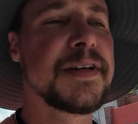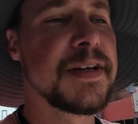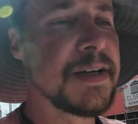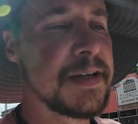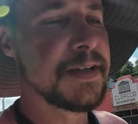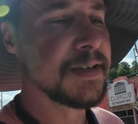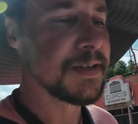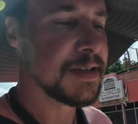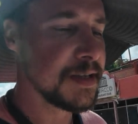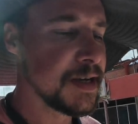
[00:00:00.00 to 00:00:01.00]
and
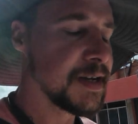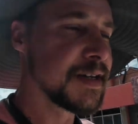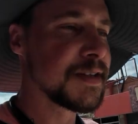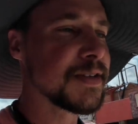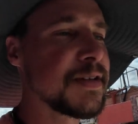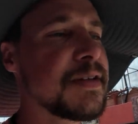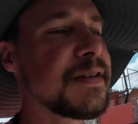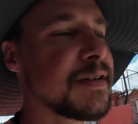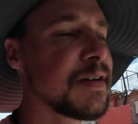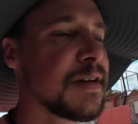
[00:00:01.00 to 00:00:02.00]
he has
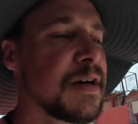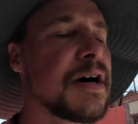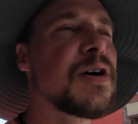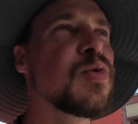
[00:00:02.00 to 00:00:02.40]
a